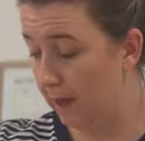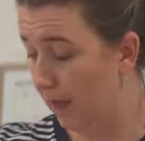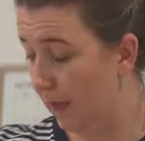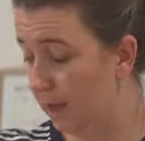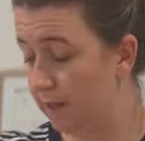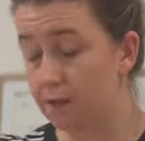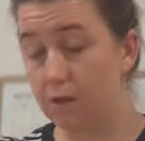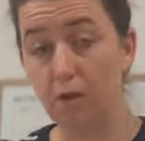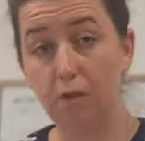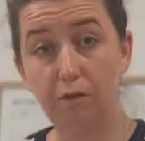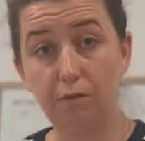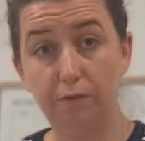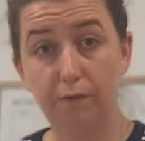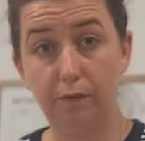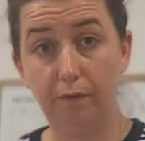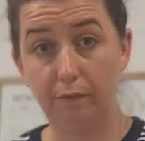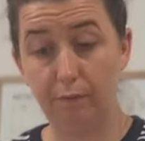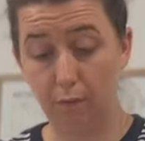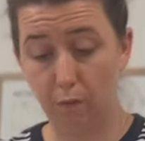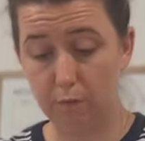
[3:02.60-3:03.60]
I sold for
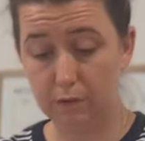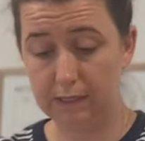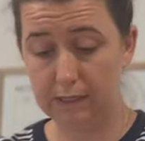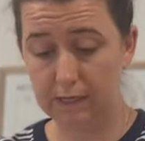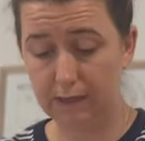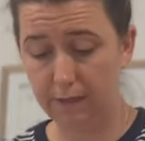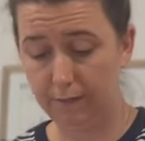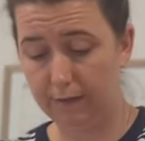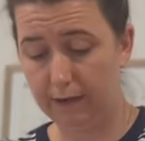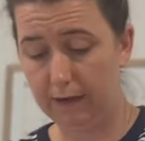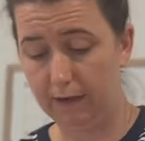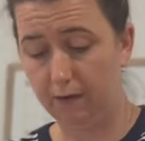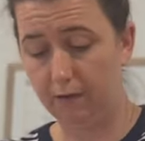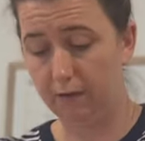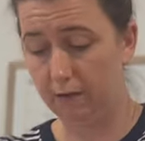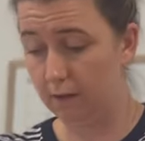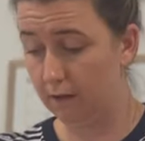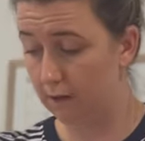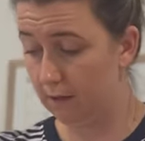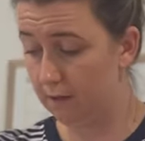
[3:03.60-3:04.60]

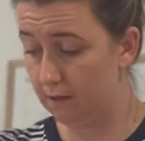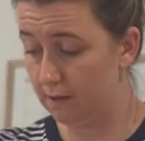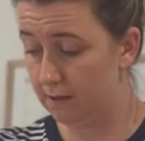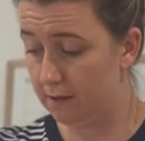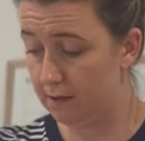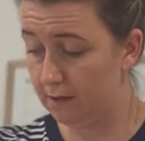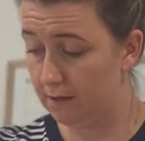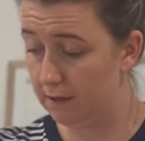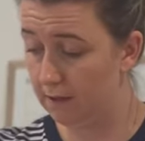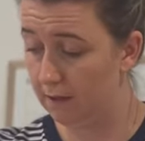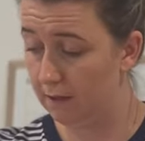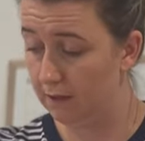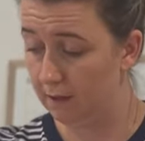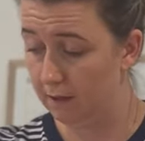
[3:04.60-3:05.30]
$43